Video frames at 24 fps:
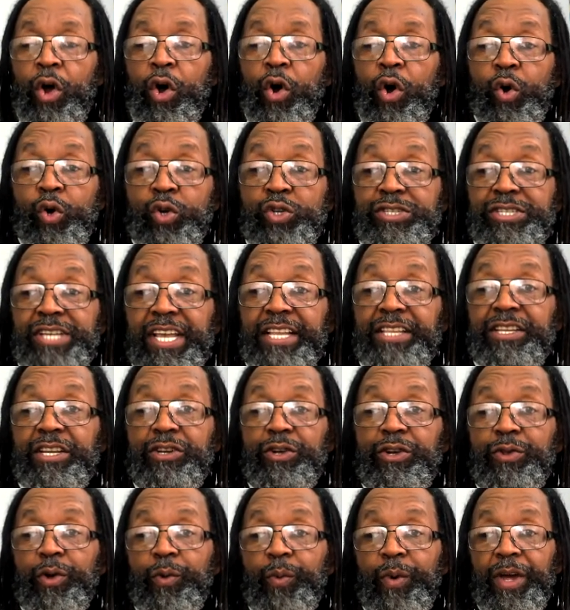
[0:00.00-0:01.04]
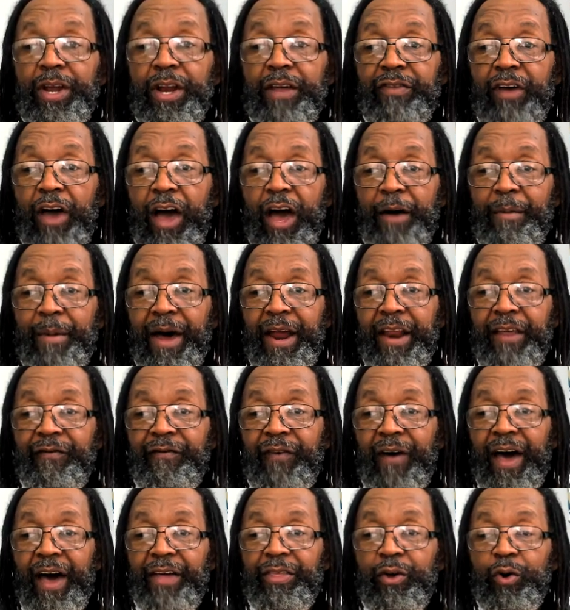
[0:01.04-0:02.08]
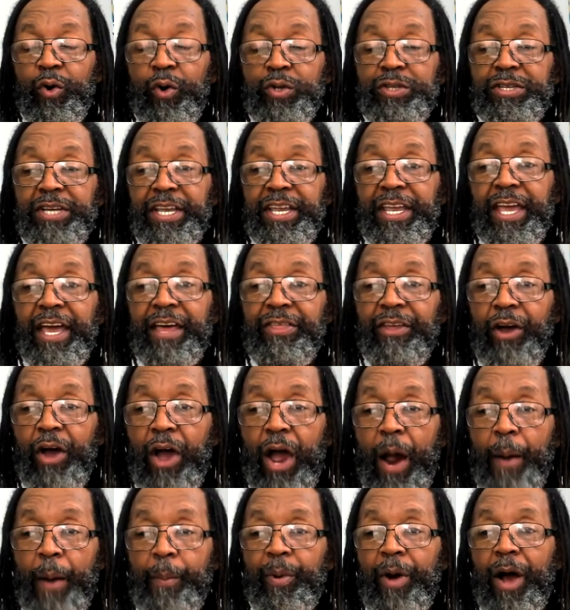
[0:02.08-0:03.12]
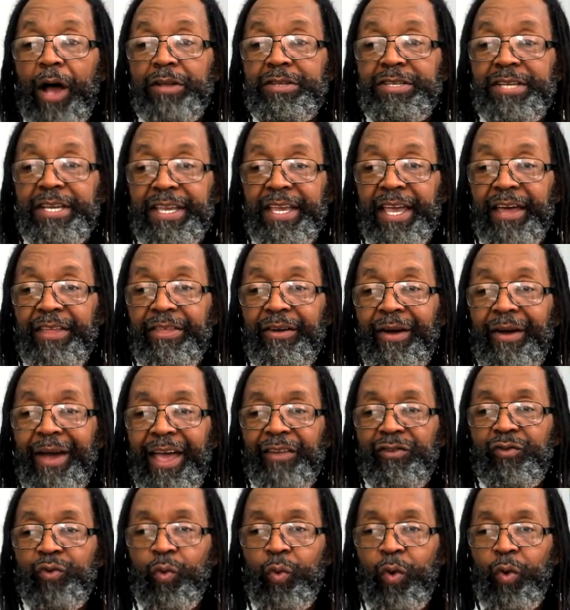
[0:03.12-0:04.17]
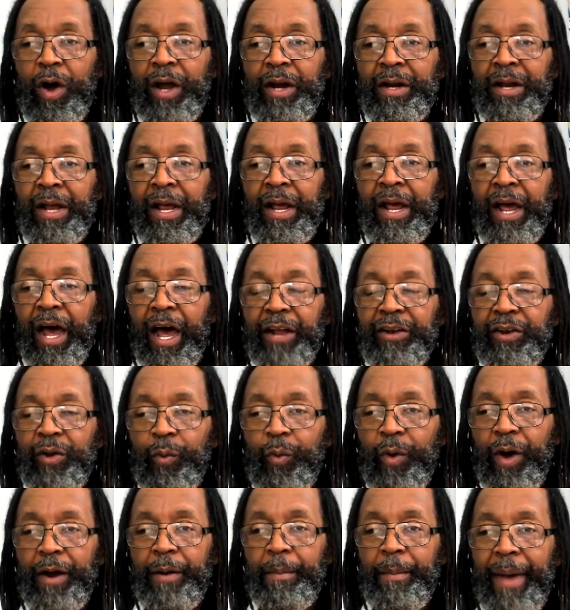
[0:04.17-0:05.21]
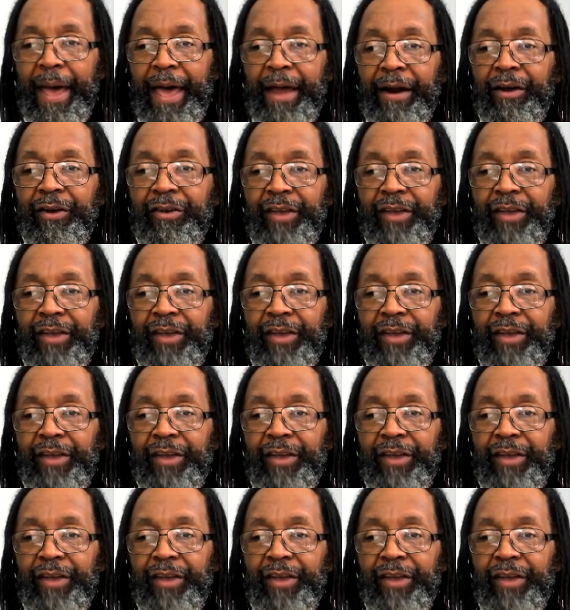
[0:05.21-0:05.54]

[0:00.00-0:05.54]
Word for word: who seek to do the will of the Almighty Father, who together are brought together as one under one banner,